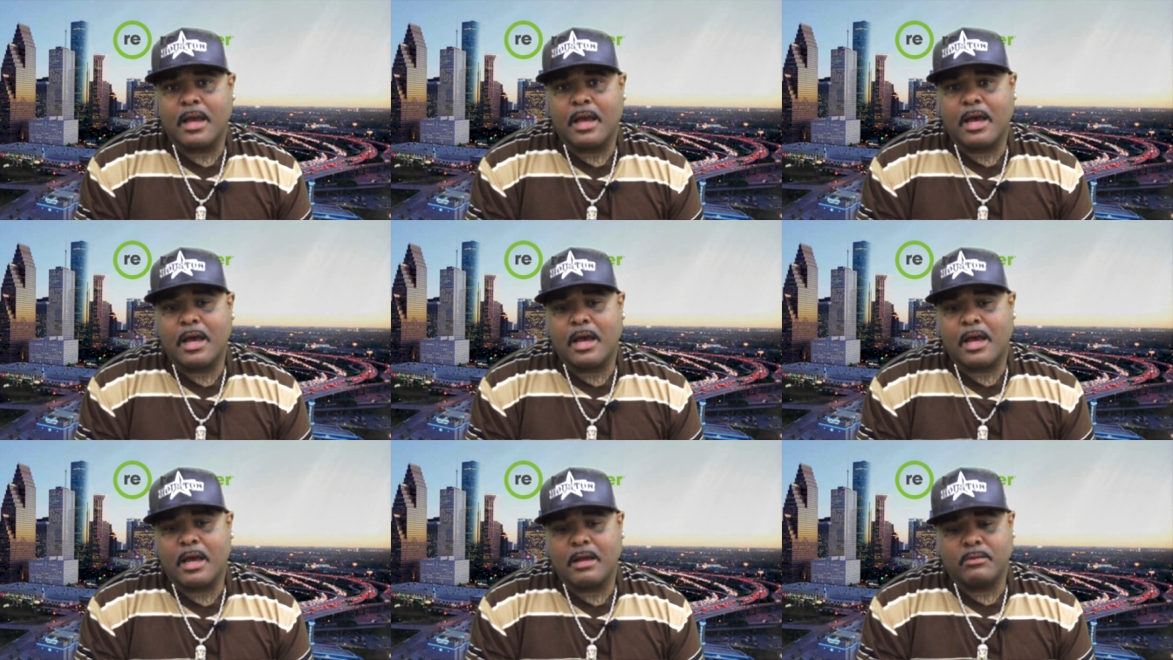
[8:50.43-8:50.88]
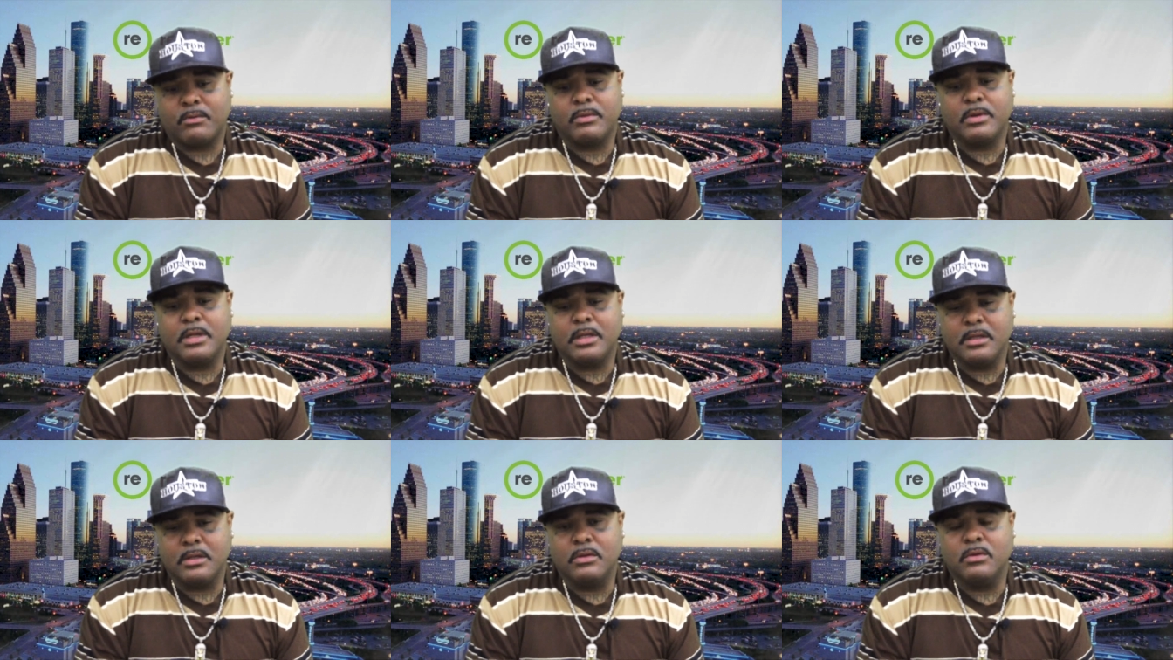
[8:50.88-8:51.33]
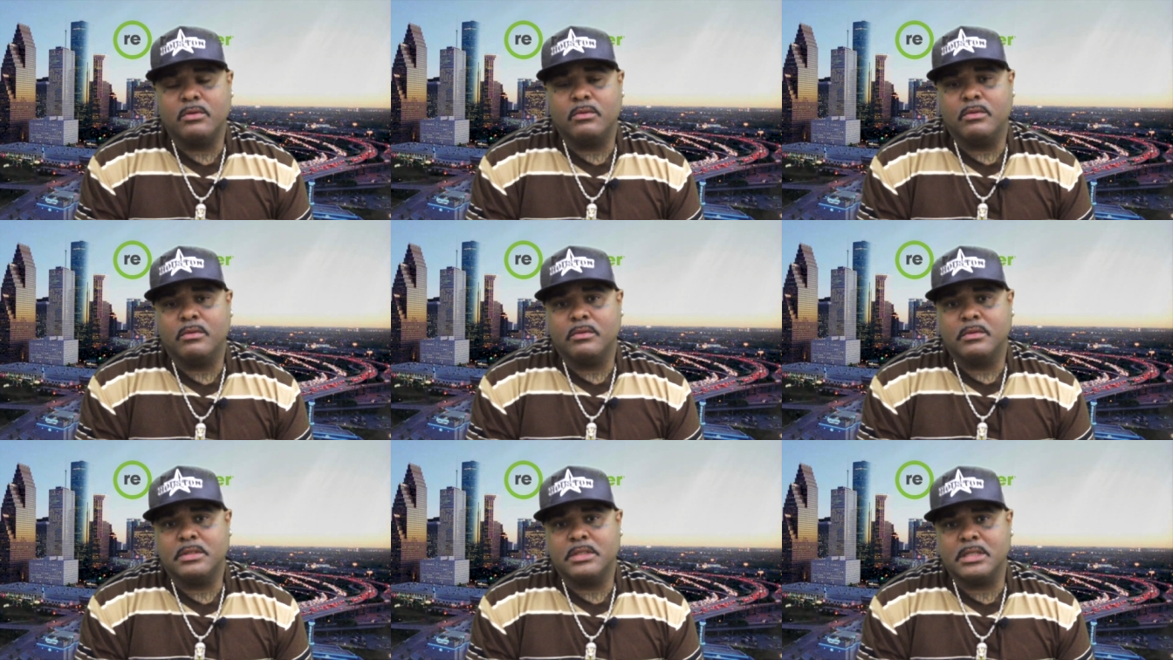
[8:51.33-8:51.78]
I really
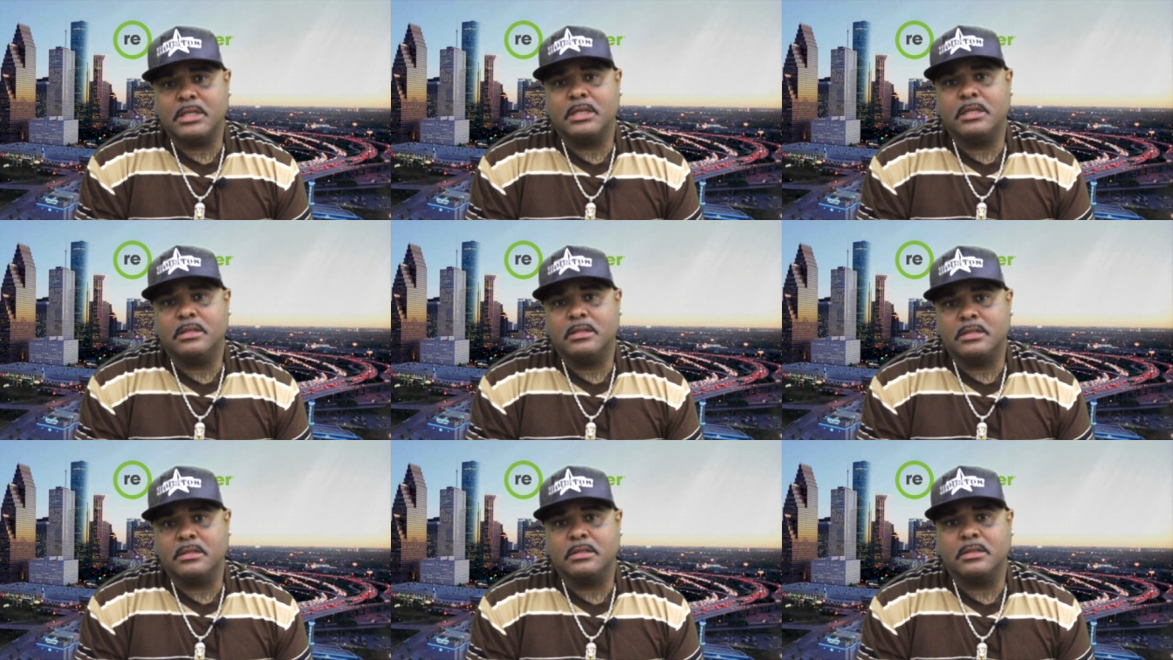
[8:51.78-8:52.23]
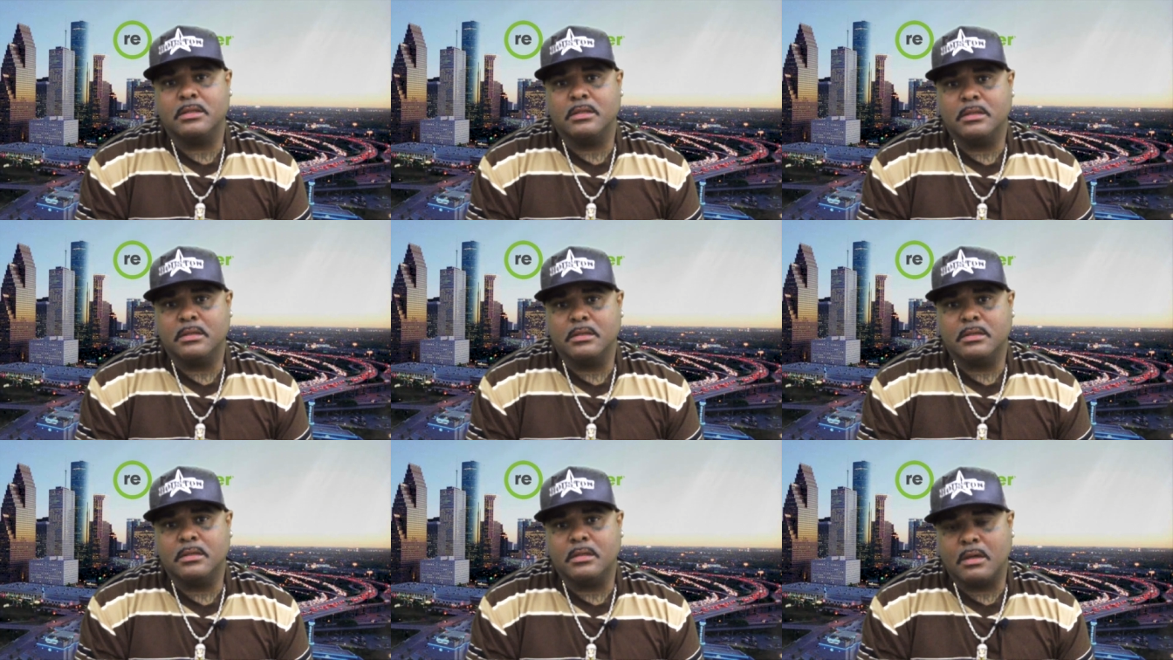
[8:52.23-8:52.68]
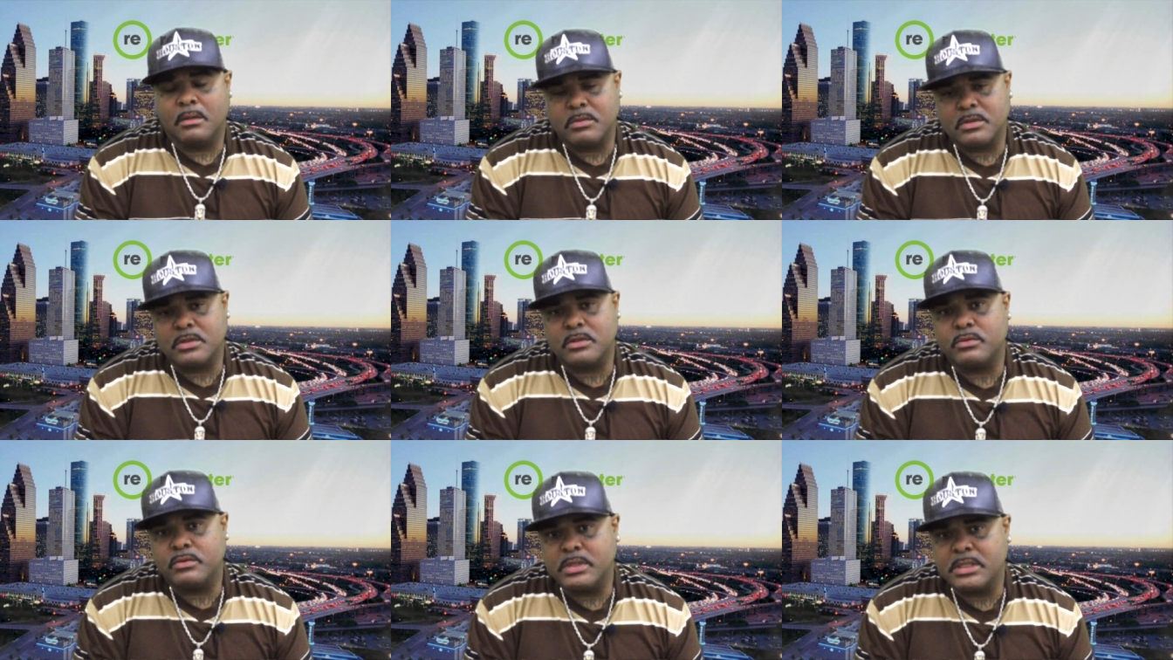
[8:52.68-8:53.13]
do tell you to come
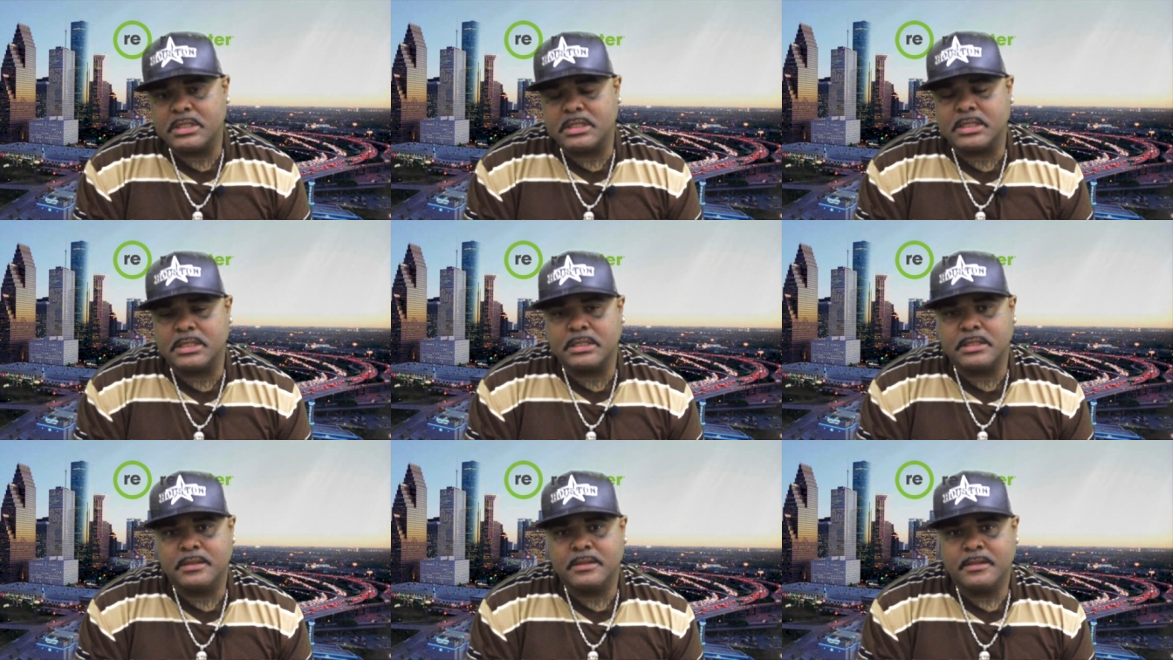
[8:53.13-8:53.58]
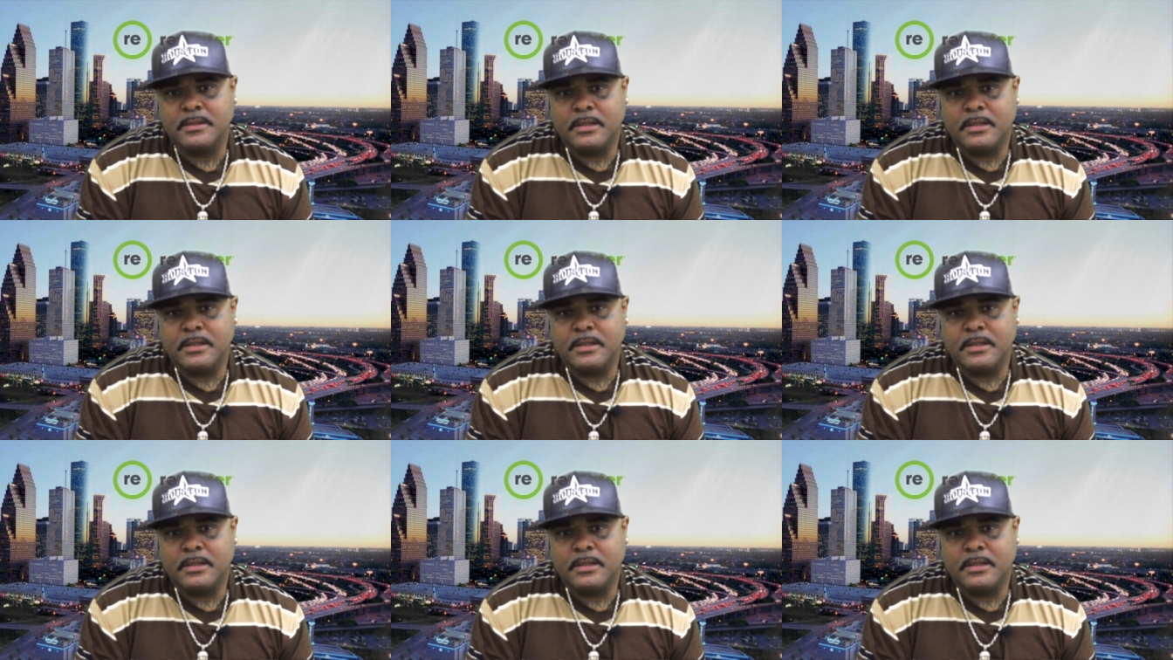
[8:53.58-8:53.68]
to the recenter.